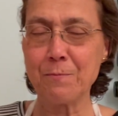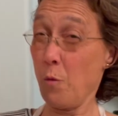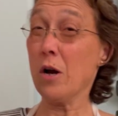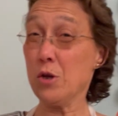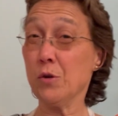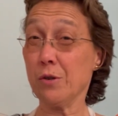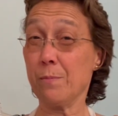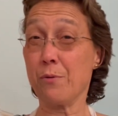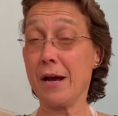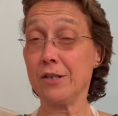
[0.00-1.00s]
Were you
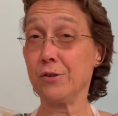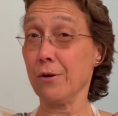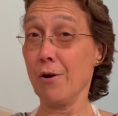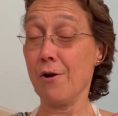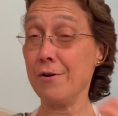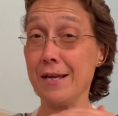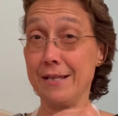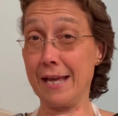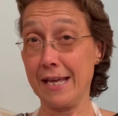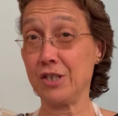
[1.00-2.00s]
surprised to learn that
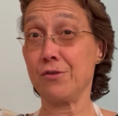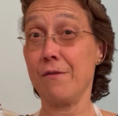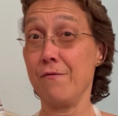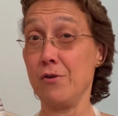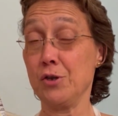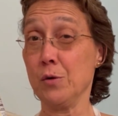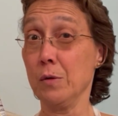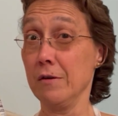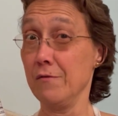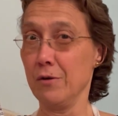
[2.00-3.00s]
extra virgin
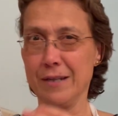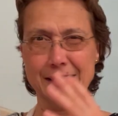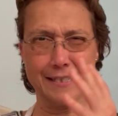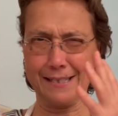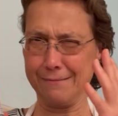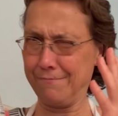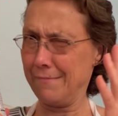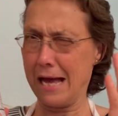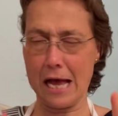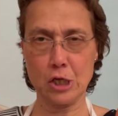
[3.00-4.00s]
olive oil is
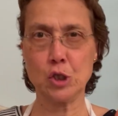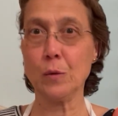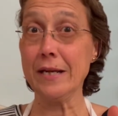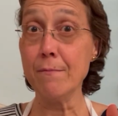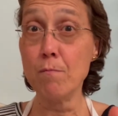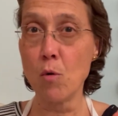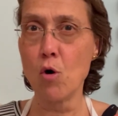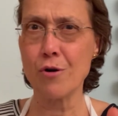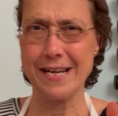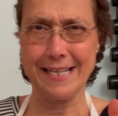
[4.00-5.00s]
actually
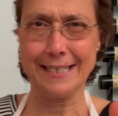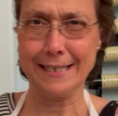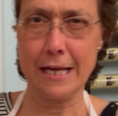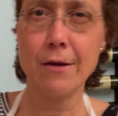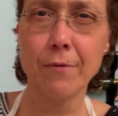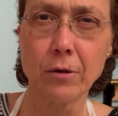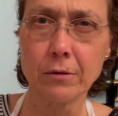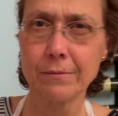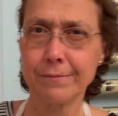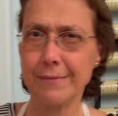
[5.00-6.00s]
more stable,